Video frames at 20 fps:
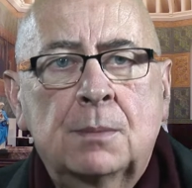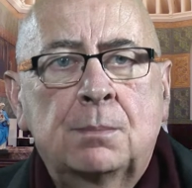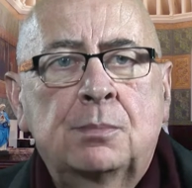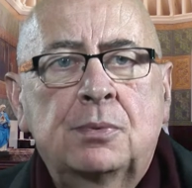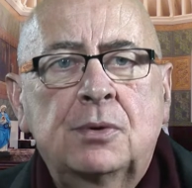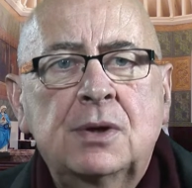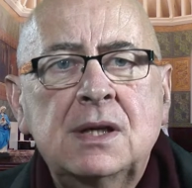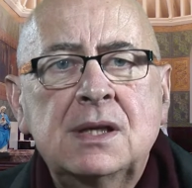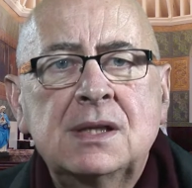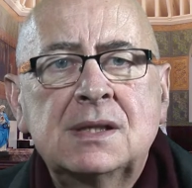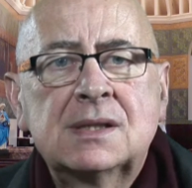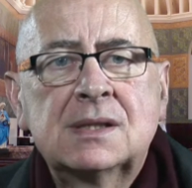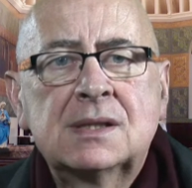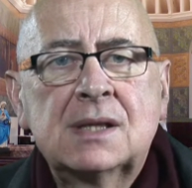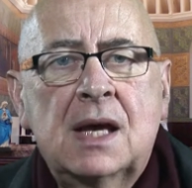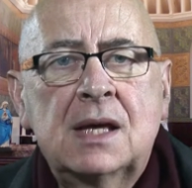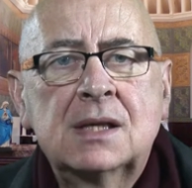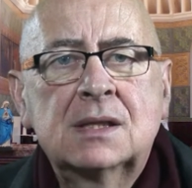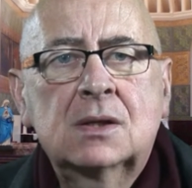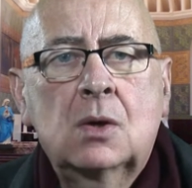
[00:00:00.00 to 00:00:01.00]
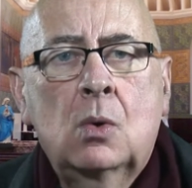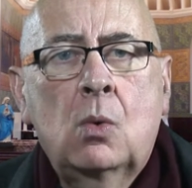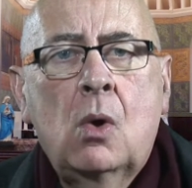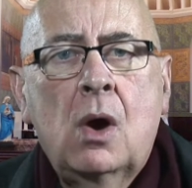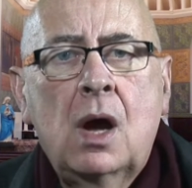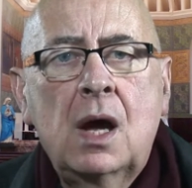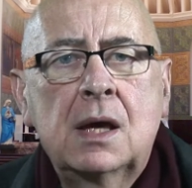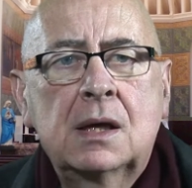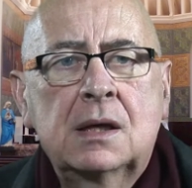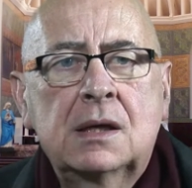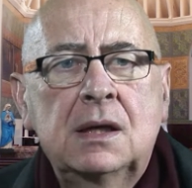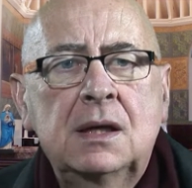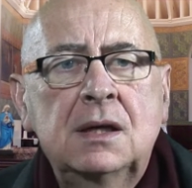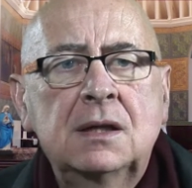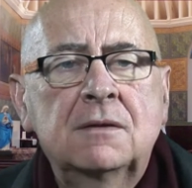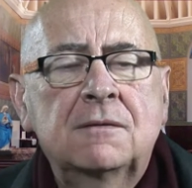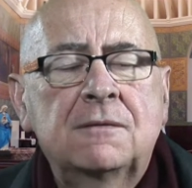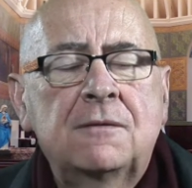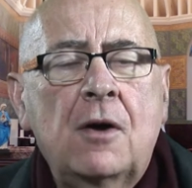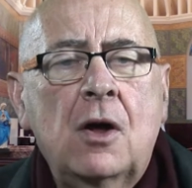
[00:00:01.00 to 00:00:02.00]
priest says quietly
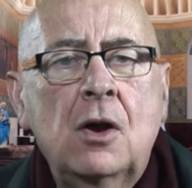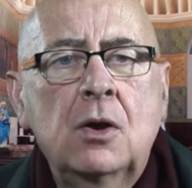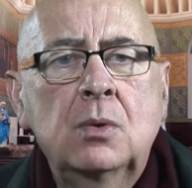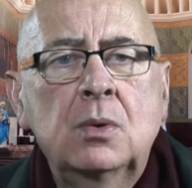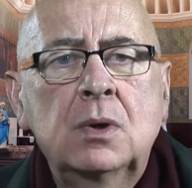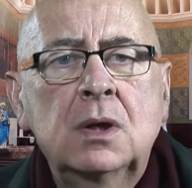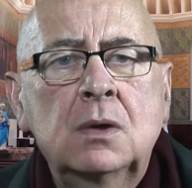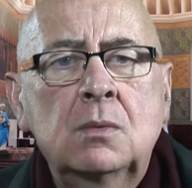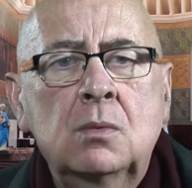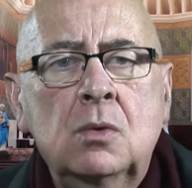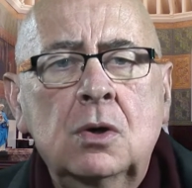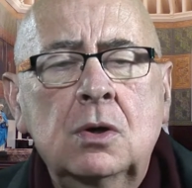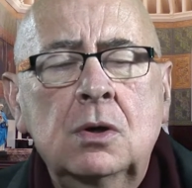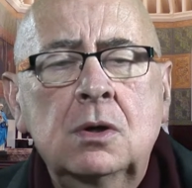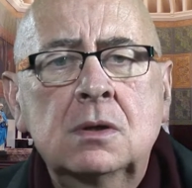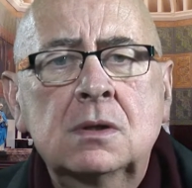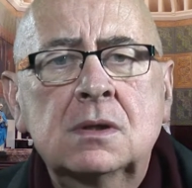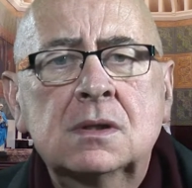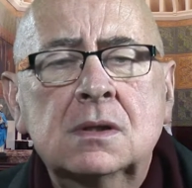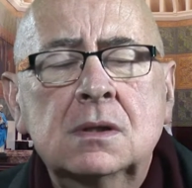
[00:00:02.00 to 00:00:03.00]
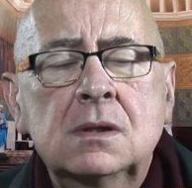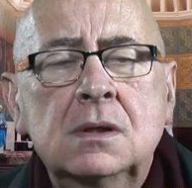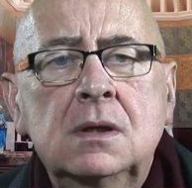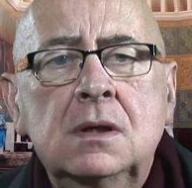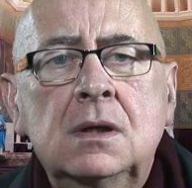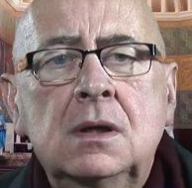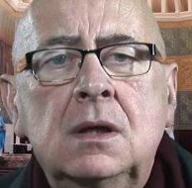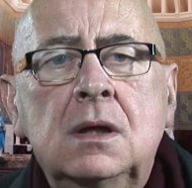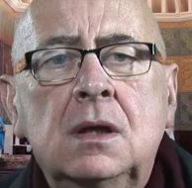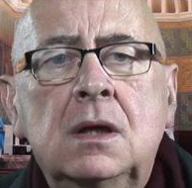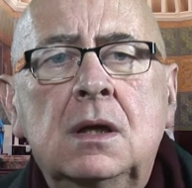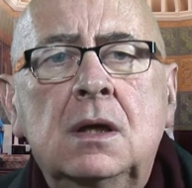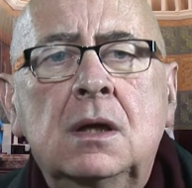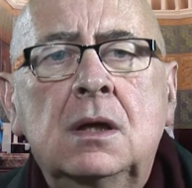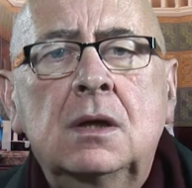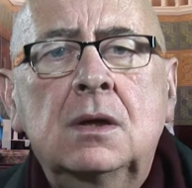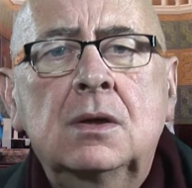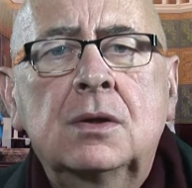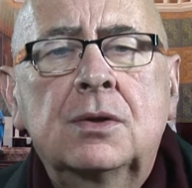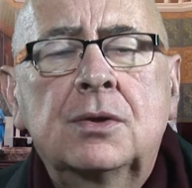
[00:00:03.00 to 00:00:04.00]
the following words
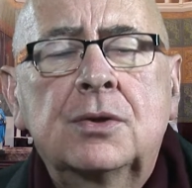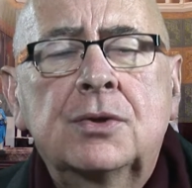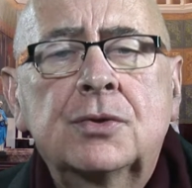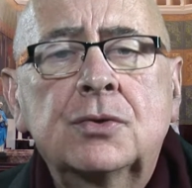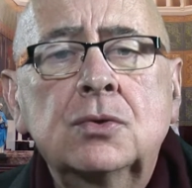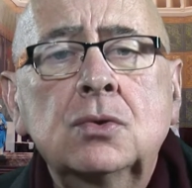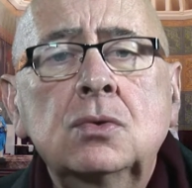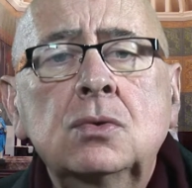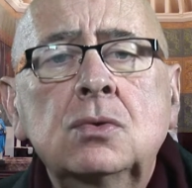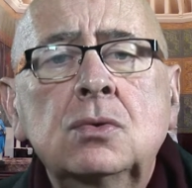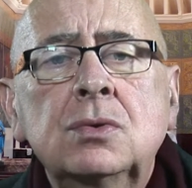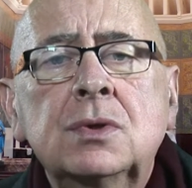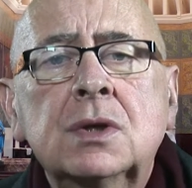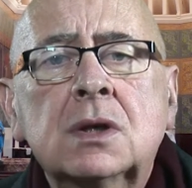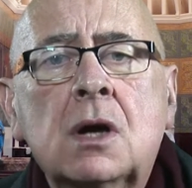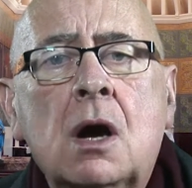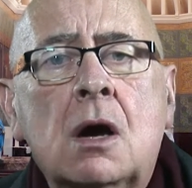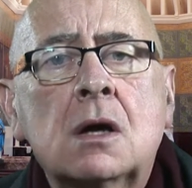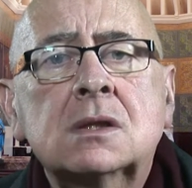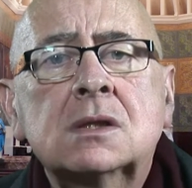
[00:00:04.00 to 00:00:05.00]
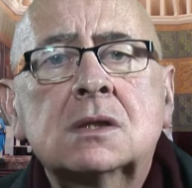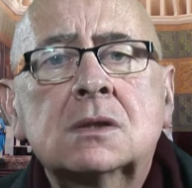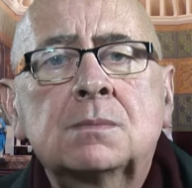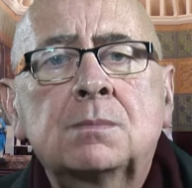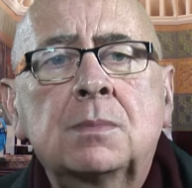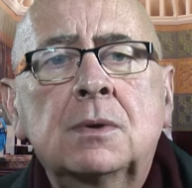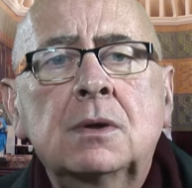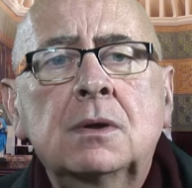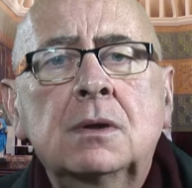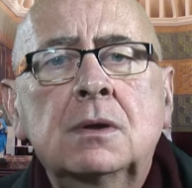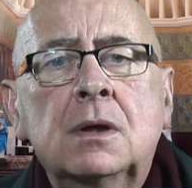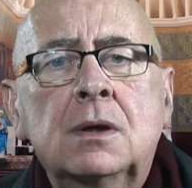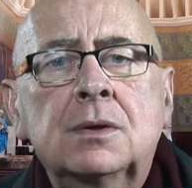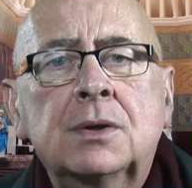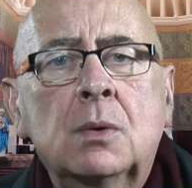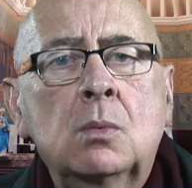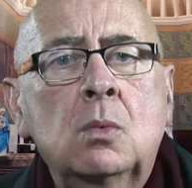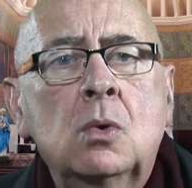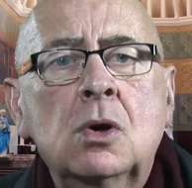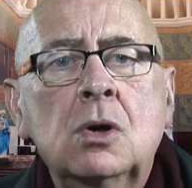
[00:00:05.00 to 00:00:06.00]
Through the gospel,
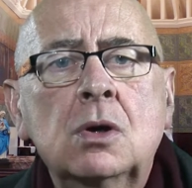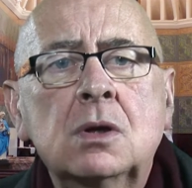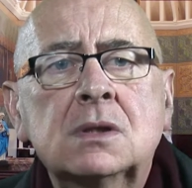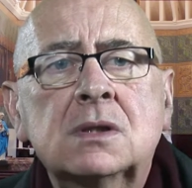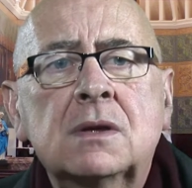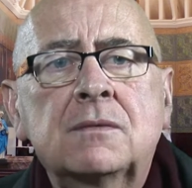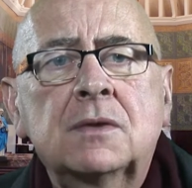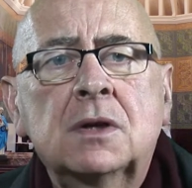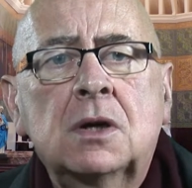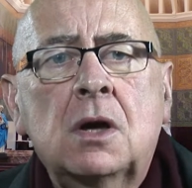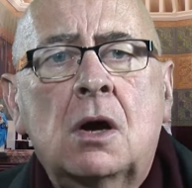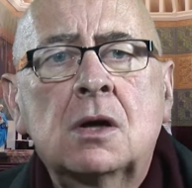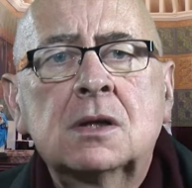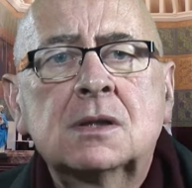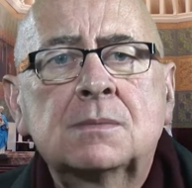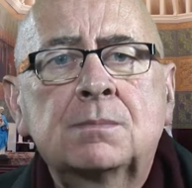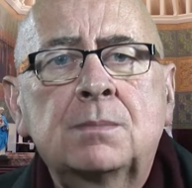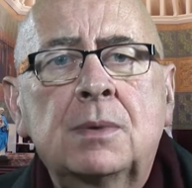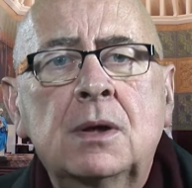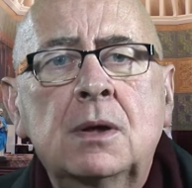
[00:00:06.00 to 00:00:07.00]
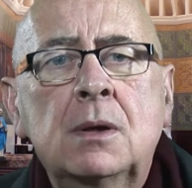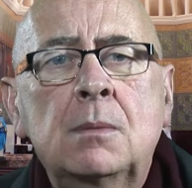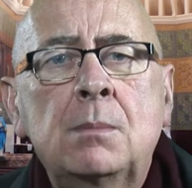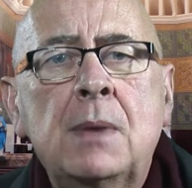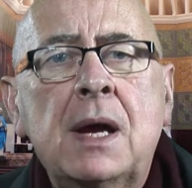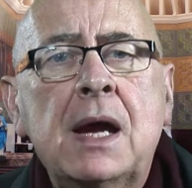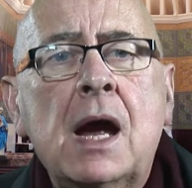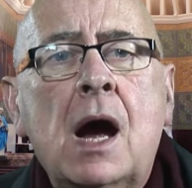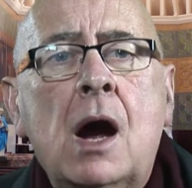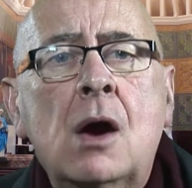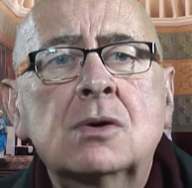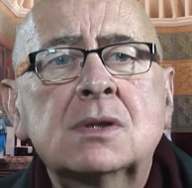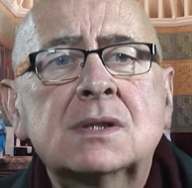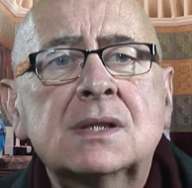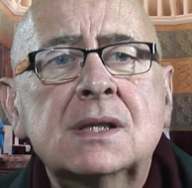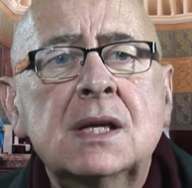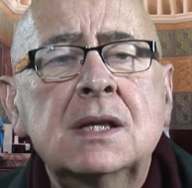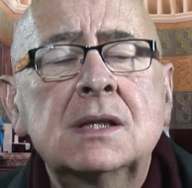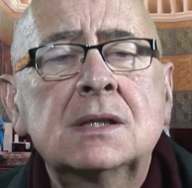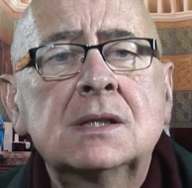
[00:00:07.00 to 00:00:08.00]
the words of the gospel, may our
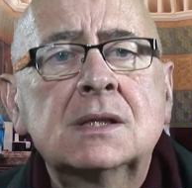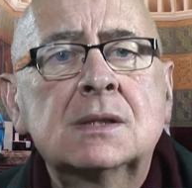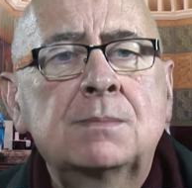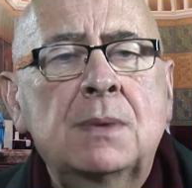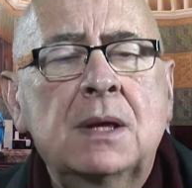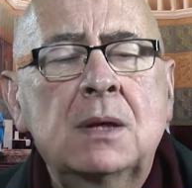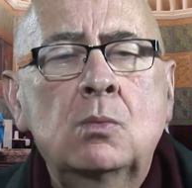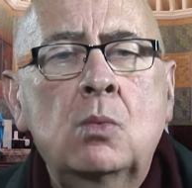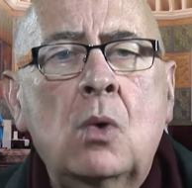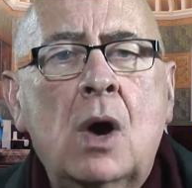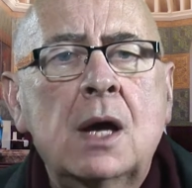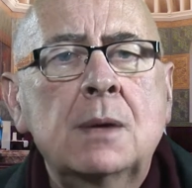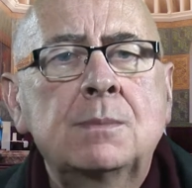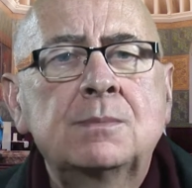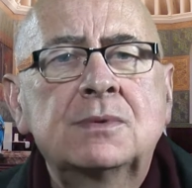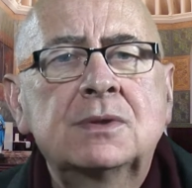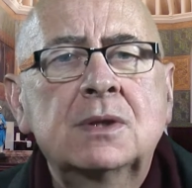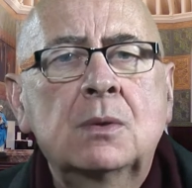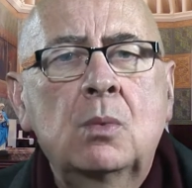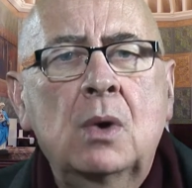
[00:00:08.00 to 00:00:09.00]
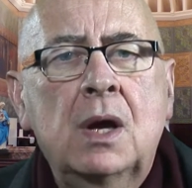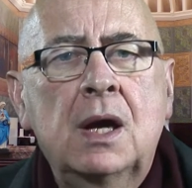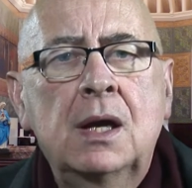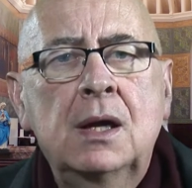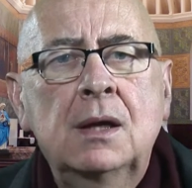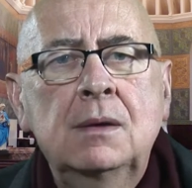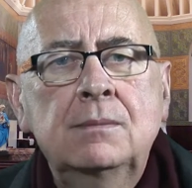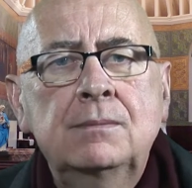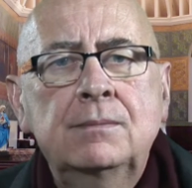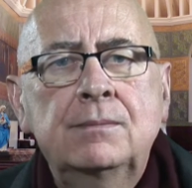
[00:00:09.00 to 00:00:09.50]
sins be wiped away.